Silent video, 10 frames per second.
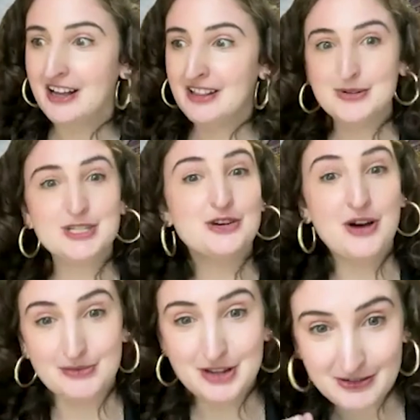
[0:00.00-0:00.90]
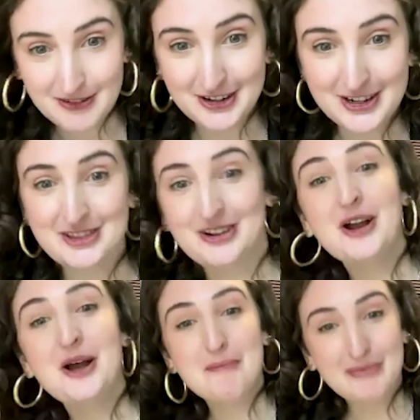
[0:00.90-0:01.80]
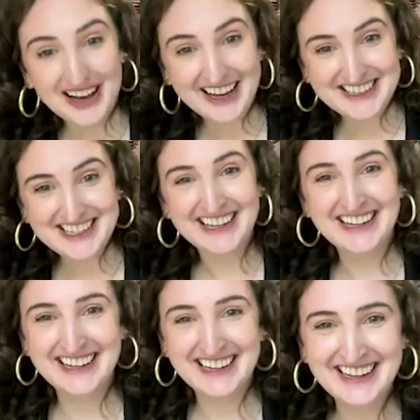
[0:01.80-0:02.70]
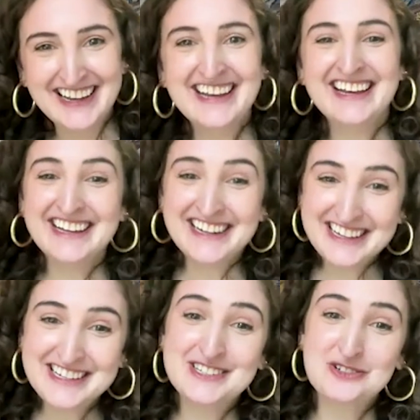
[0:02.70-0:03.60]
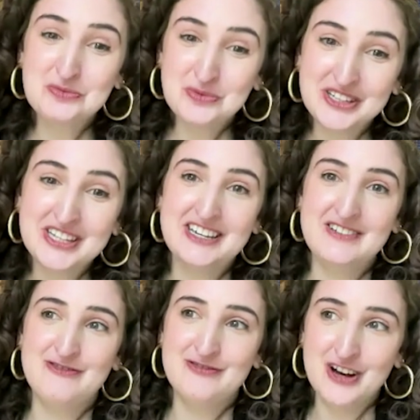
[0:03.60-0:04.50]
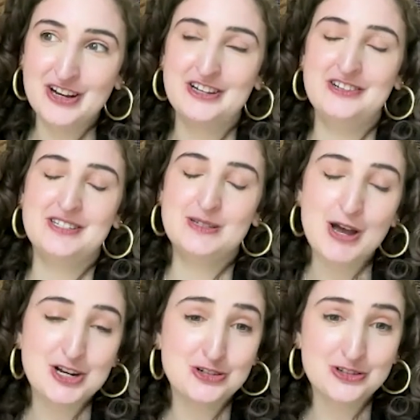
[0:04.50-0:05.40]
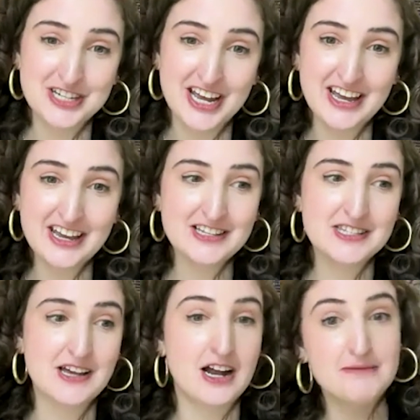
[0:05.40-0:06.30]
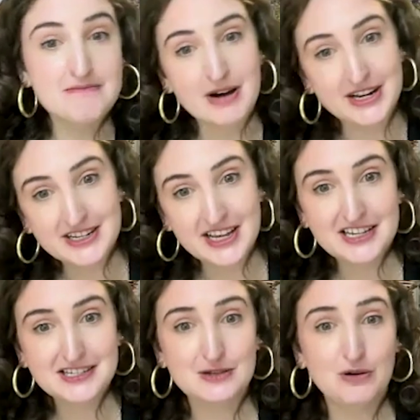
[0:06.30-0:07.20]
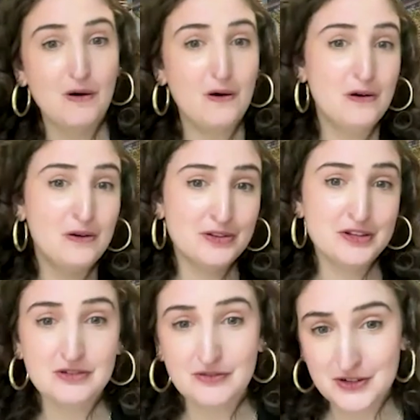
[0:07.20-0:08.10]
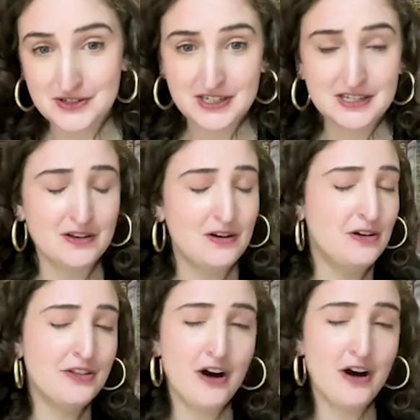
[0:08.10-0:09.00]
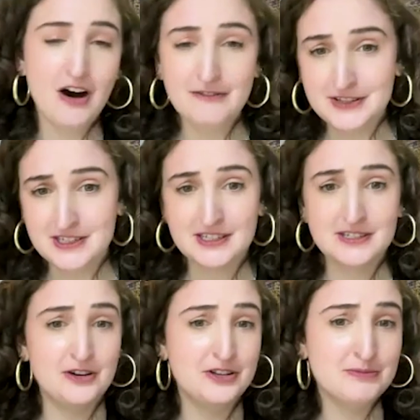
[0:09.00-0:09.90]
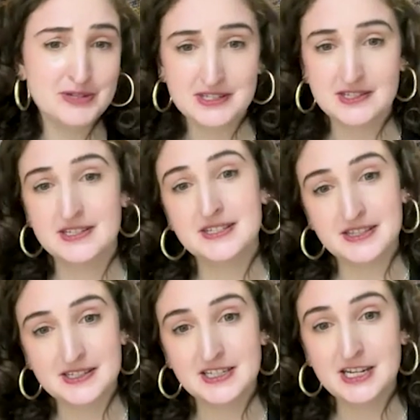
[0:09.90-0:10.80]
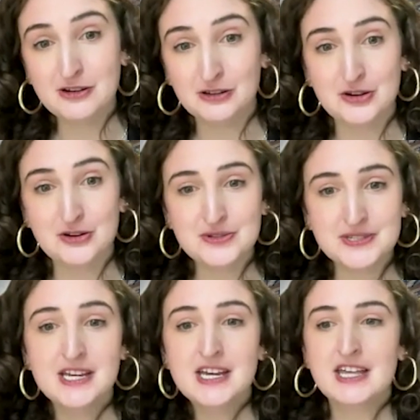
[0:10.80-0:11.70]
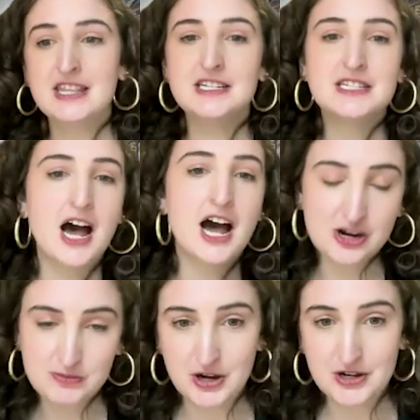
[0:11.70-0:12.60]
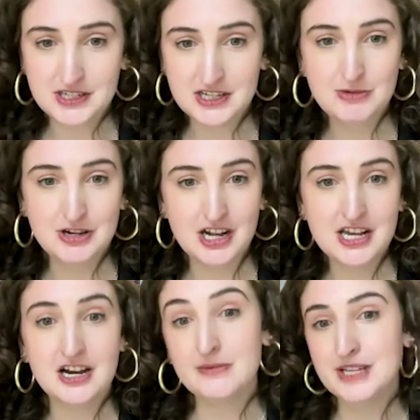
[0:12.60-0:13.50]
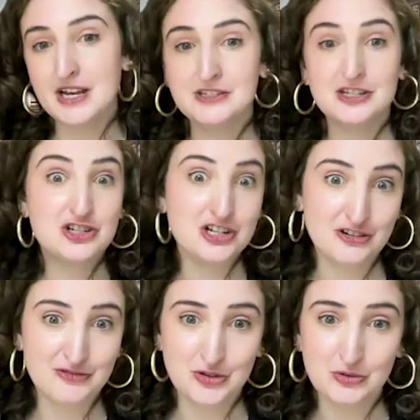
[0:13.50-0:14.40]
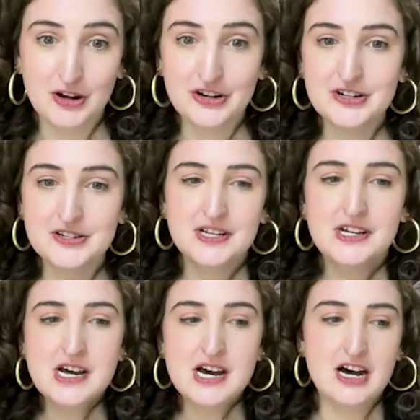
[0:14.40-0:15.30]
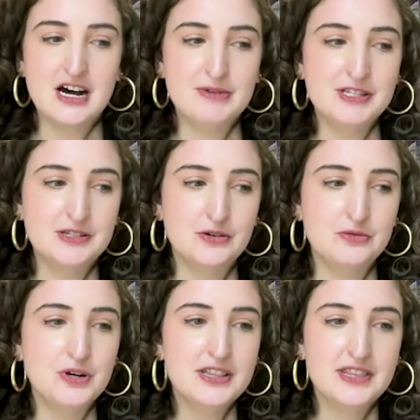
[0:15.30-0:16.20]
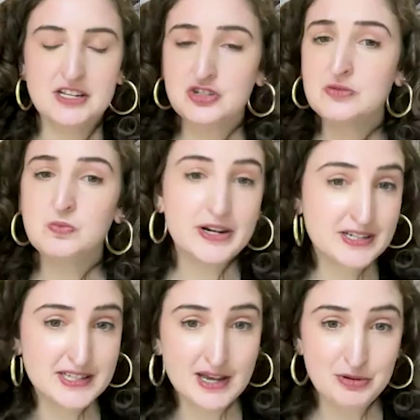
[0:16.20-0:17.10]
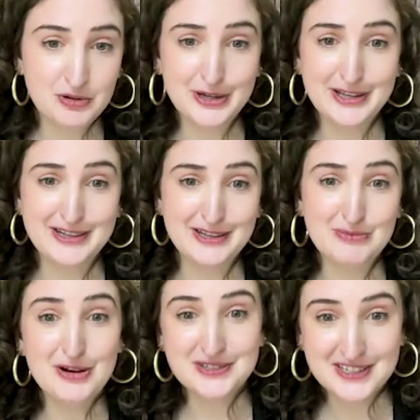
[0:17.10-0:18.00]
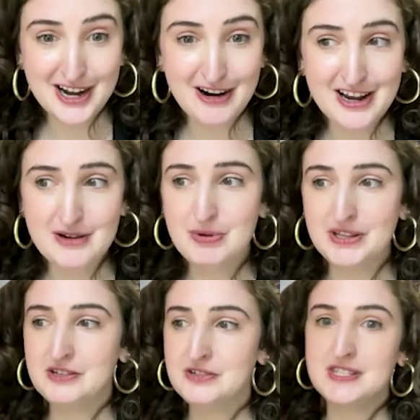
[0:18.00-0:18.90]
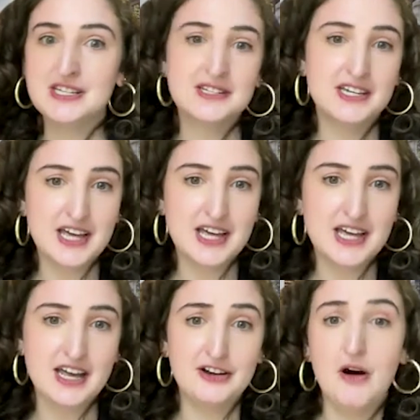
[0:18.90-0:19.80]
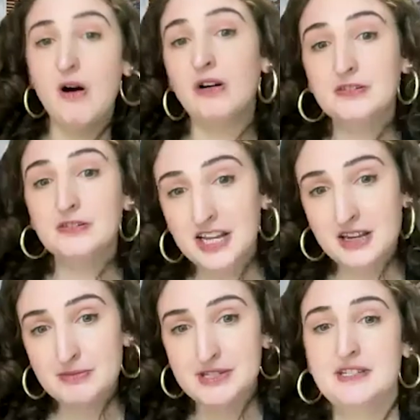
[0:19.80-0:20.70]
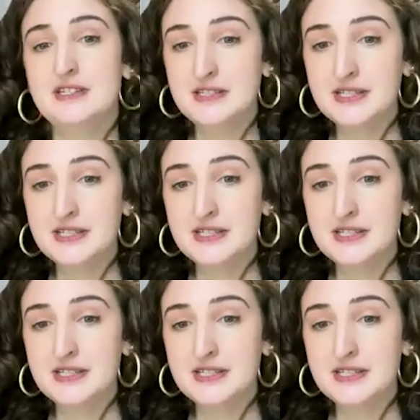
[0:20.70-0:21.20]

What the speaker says: Let me tell you, I'm not a runner either. But it is a really fun, special day. It's on a Monday. So all the universities, all the offices, all the businesses in the city close. And the entire Boston community comes out to cheer for the runners. And so that's just one example in the Boston area, but there's things like that on all of our campuses.